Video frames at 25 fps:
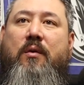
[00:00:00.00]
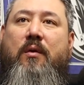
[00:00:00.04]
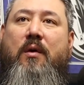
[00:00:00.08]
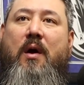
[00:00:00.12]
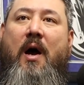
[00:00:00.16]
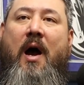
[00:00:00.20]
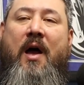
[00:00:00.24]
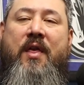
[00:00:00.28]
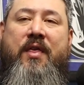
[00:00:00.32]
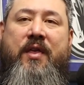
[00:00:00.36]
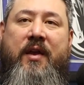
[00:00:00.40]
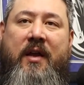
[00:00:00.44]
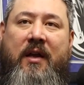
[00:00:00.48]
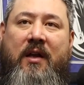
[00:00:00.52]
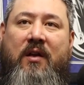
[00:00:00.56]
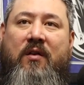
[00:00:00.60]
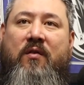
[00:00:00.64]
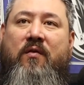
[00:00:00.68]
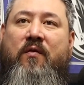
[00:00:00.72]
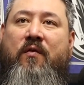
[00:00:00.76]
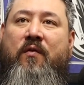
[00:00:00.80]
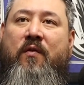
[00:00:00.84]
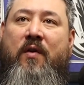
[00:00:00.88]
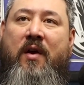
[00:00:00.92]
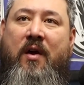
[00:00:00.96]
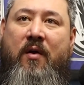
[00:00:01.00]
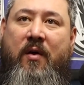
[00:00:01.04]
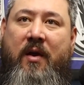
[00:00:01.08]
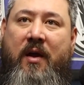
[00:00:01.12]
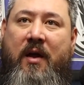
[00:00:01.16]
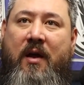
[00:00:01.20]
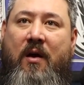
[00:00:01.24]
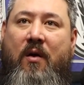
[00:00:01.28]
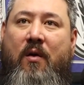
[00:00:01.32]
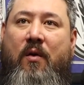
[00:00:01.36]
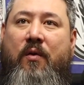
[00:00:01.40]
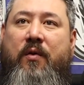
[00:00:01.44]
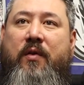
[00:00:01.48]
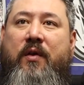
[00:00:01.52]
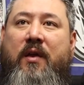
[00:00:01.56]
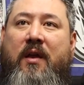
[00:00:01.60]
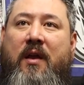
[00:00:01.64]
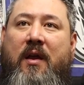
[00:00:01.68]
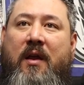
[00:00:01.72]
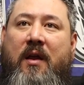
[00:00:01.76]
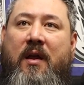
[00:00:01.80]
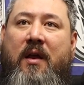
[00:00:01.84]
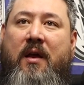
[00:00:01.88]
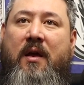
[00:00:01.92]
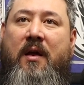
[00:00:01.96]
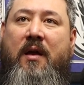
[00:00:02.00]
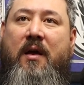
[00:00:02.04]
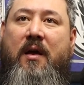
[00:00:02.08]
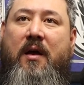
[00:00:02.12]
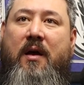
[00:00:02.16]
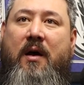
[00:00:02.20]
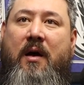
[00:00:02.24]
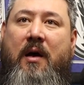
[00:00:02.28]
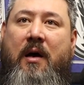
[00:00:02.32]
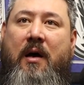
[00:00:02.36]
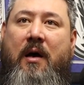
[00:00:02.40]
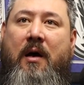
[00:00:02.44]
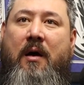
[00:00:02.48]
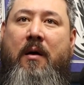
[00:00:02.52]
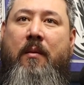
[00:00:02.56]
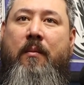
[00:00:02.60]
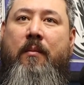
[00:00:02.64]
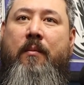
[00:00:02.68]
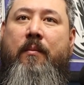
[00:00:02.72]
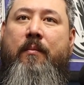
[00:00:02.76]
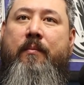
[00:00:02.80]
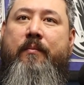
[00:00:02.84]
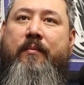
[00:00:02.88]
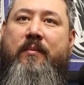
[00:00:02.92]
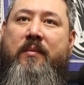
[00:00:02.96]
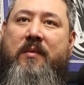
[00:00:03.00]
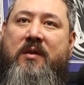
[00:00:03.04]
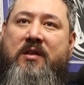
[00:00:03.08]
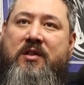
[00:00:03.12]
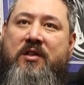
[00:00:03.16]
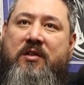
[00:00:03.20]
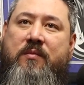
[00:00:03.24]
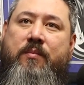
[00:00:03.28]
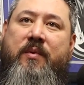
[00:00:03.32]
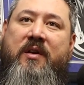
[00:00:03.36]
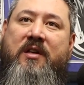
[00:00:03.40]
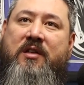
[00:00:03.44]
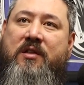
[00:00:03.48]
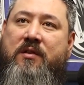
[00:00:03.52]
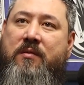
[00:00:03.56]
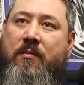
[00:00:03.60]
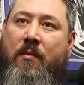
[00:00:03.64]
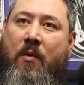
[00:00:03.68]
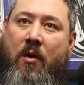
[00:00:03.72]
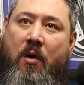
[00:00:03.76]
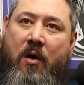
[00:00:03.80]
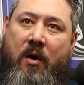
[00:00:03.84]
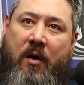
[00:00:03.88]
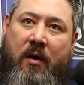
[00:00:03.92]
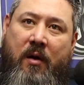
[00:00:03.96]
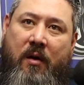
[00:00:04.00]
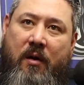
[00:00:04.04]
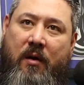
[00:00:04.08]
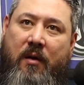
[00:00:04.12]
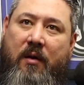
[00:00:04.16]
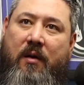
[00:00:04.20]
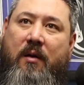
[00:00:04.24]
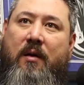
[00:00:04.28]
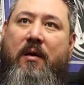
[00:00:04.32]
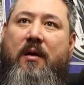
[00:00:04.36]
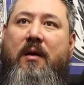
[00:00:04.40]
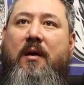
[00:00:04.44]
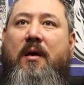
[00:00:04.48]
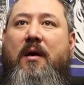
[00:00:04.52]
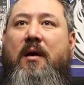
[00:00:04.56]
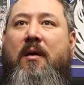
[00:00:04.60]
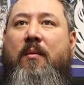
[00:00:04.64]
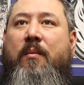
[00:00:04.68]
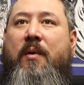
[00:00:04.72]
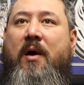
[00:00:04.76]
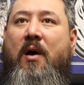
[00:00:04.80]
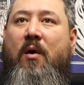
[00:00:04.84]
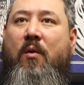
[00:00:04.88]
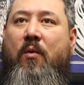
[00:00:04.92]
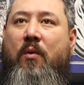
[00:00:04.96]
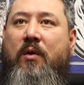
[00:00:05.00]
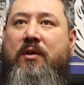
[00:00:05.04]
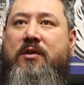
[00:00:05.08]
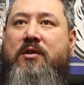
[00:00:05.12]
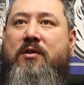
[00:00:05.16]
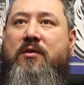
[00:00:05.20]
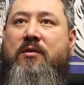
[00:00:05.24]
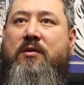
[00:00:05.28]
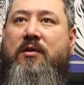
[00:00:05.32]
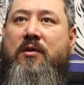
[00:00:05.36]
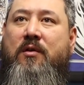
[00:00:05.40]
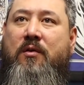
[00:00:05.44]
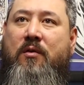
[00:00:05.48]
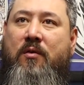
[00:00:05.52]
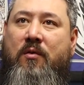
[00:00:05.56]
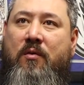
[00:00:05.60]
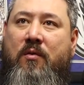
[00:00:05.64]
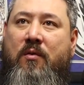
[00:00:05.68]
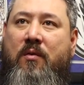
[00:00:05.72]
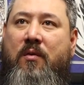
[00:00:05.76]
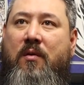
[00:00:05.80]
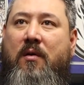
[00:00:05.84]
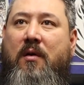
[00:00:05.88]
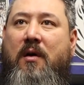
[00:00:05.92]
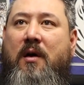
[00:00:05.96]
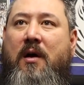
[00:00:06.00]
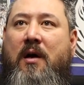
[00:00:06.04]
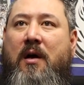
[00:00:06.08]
I think it's very healthy. Just be smart about what you do.